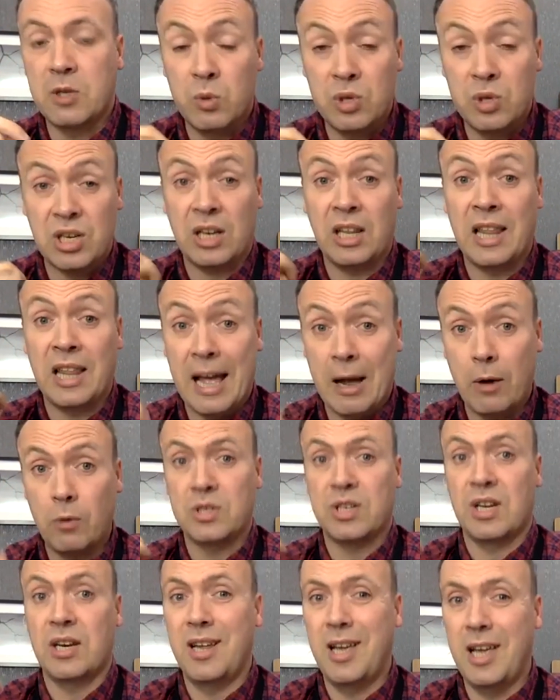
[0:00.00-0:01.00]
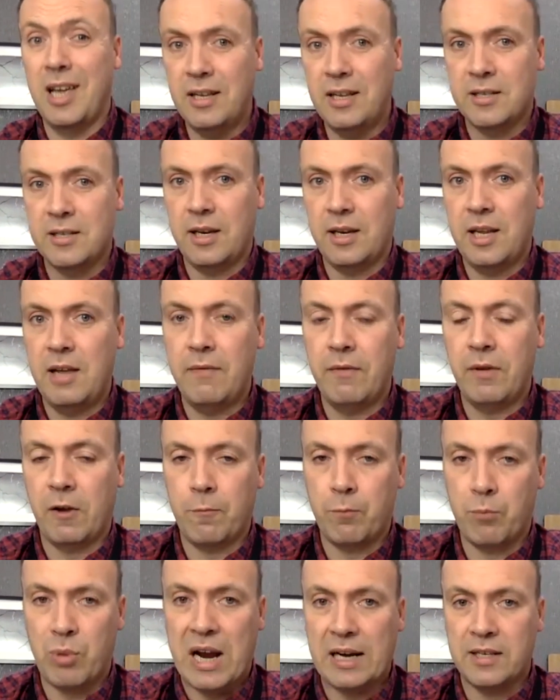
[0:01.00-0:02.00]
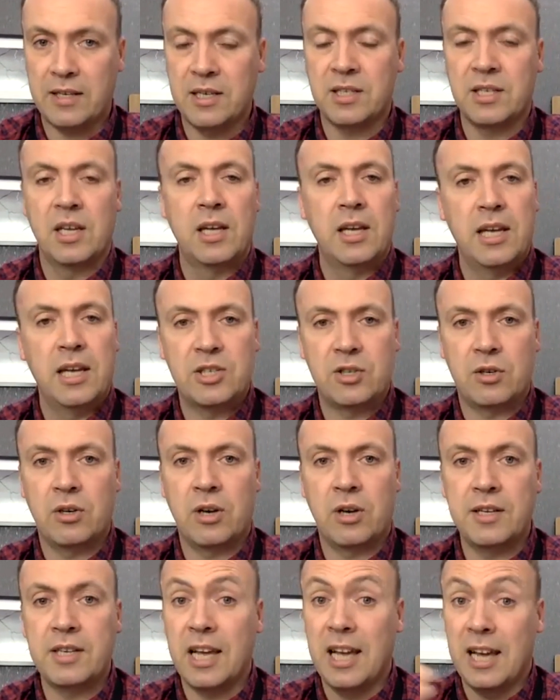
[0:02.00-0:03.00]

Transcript: which allows an interleaving of practice, is a good idea.